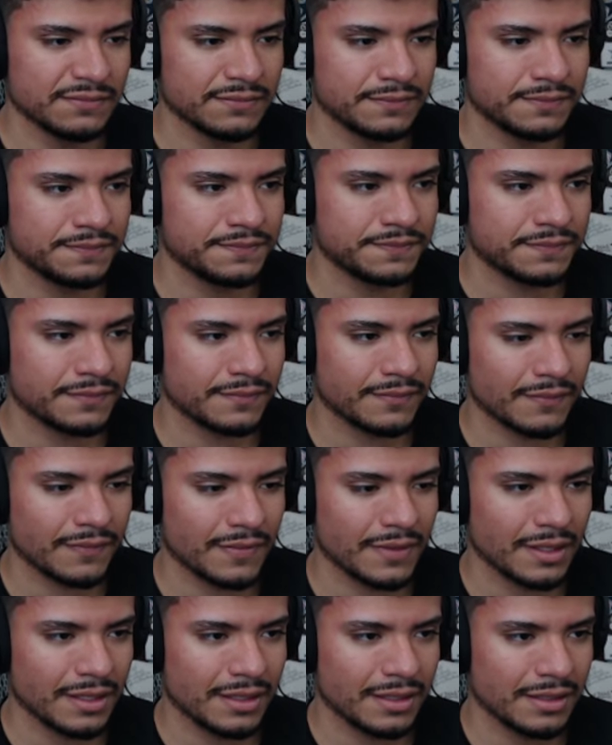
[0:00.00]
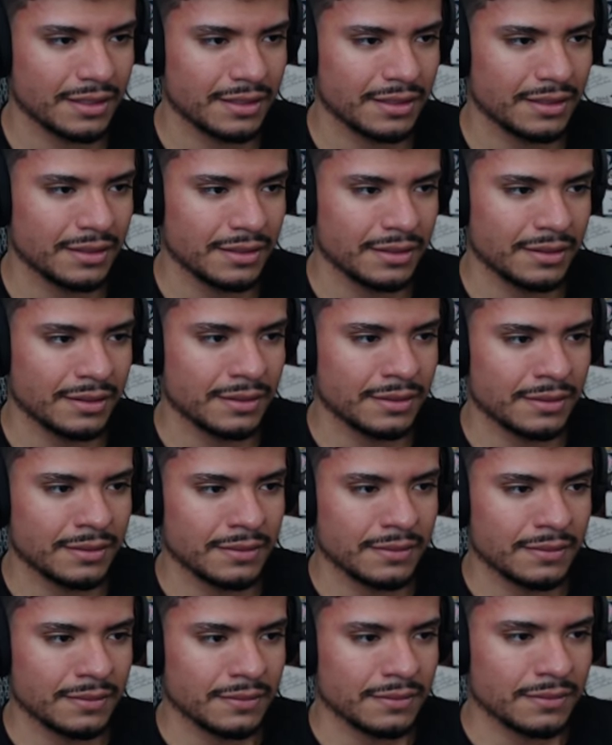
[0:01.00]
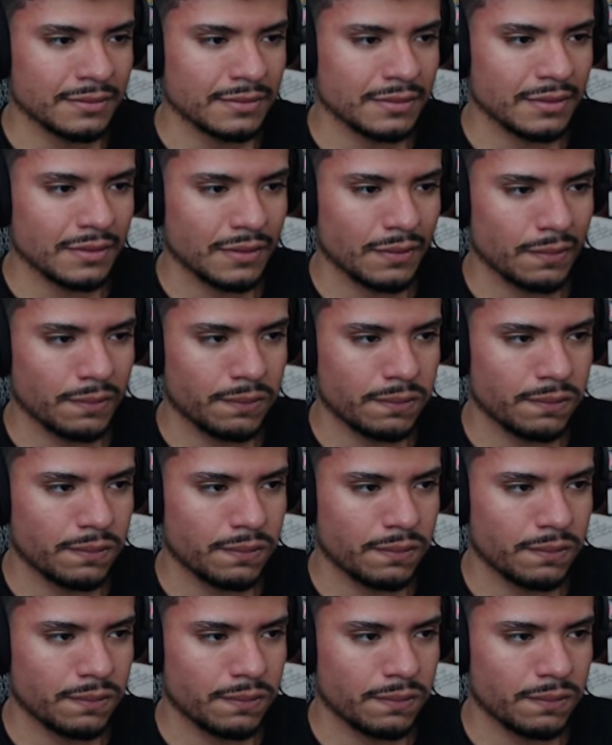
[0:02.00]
(no one is talking)